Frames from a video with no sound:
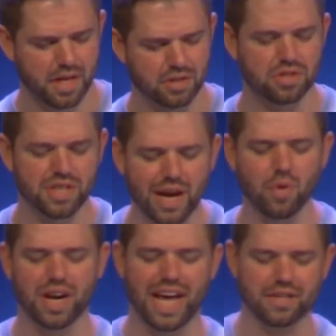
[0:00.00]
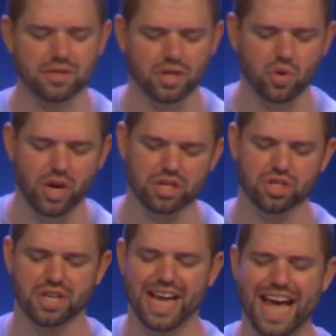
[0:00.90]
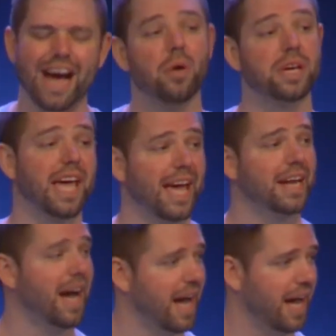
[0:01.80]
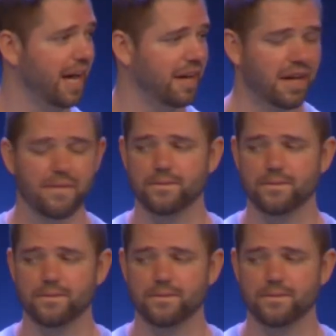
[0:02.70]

So today we're going to answer the question, how can I